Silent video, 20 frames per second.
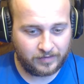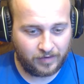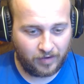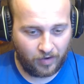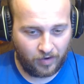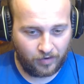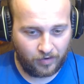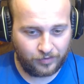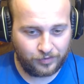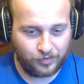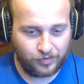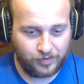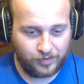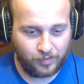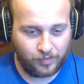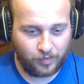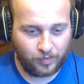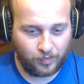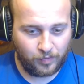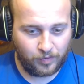Call of Duty
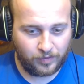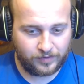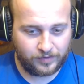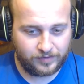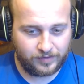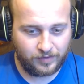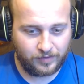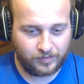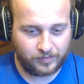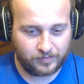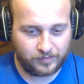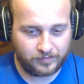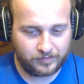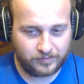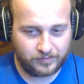World War II.